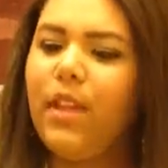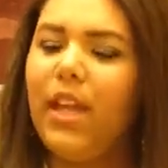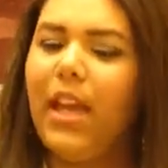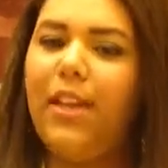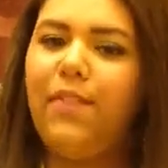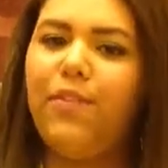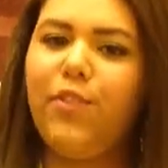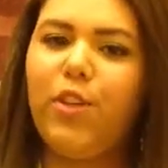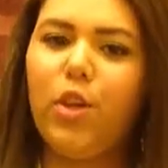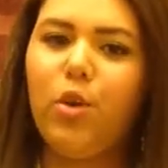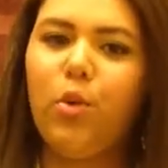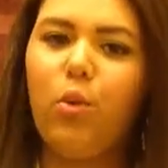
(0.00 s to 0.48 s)

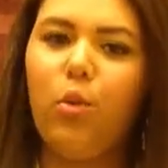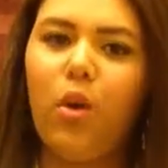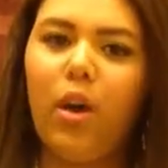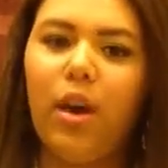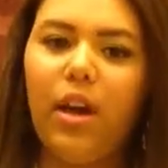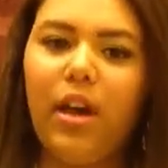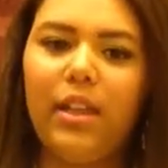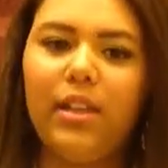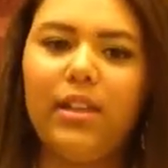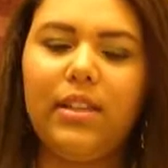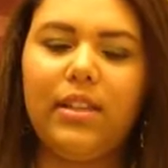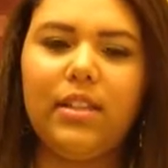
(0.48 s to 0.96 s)
If you
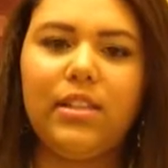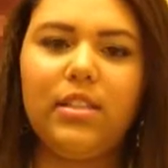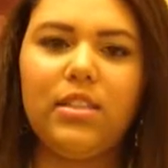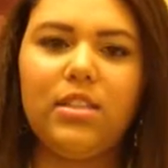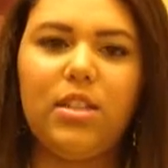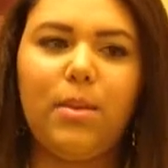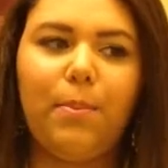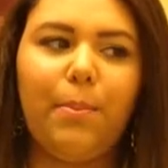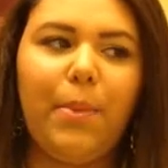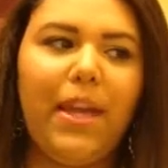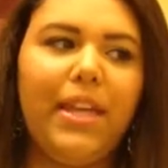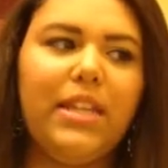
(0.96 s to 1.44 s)
want,
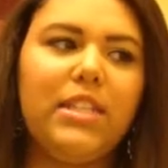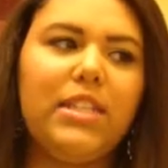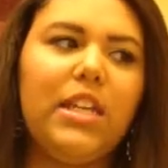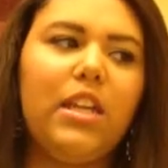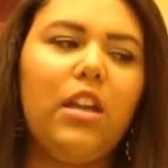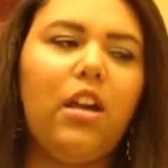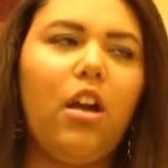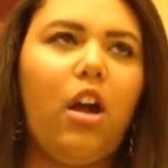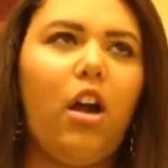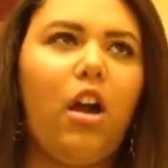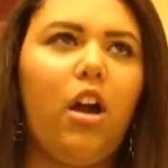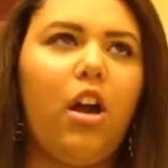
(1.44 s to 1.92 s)

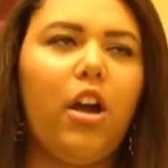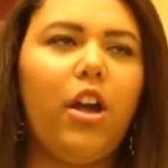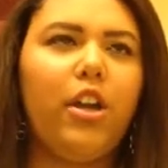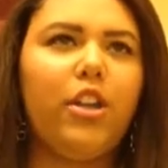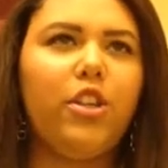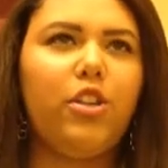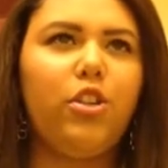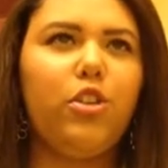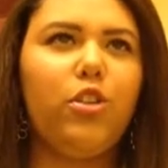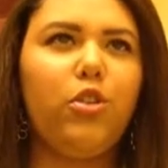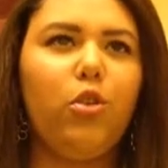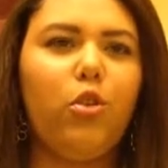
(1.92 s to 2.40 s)
depending
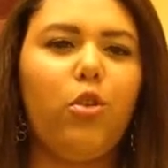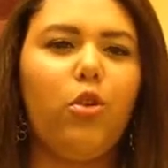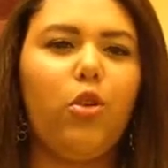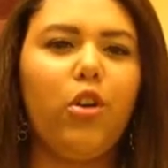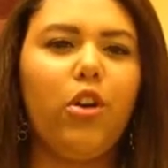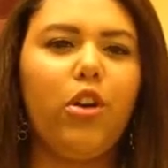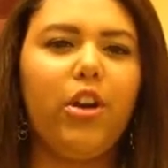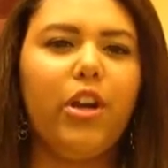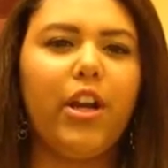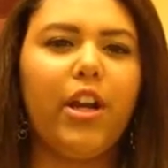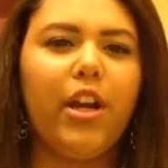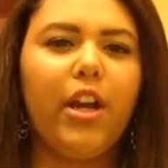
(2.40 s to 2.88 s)
on
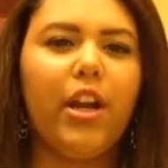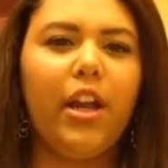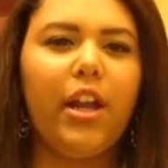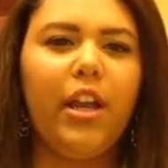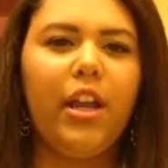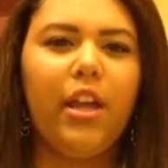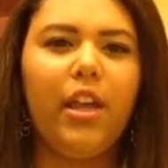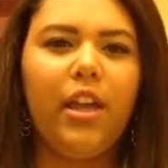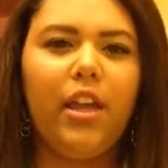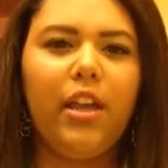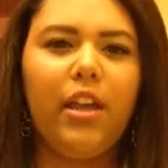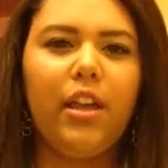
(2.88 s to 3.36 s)
your